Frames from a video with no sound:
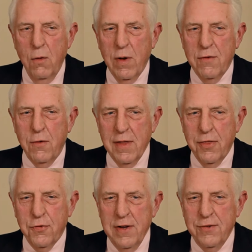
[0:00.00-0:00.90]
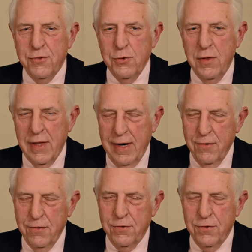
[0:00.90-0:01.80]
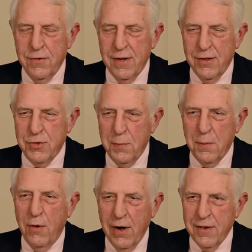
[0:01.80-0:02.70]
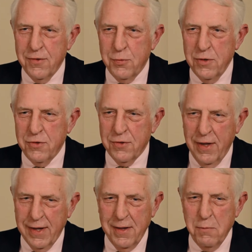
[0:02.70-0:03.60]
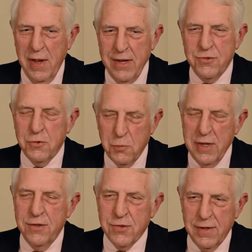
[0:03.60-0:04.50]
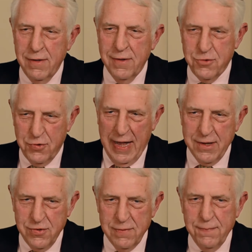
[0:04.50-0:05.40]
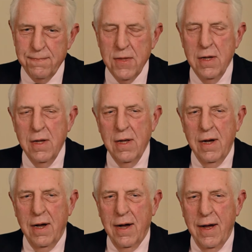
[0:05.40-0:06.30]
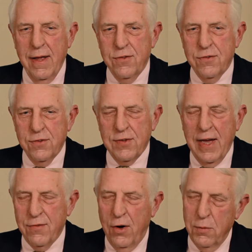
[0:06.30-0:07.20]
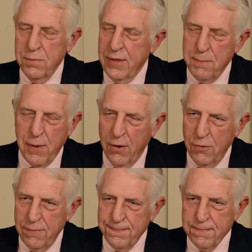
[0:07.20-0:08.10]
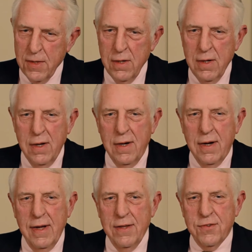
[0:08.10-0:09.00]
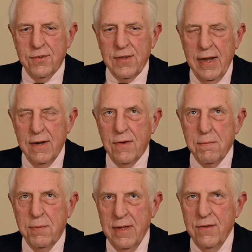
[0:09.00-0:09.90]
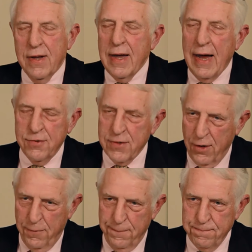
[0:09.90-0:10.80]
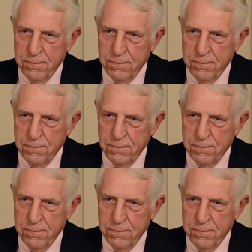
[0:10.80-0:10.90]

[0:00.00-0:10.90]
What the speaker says: one of only 3 Stu Leonard's supermarkets, which is like a major regional attraction. It's the site of a Home Depot. It's the site of, I believe, a Costco.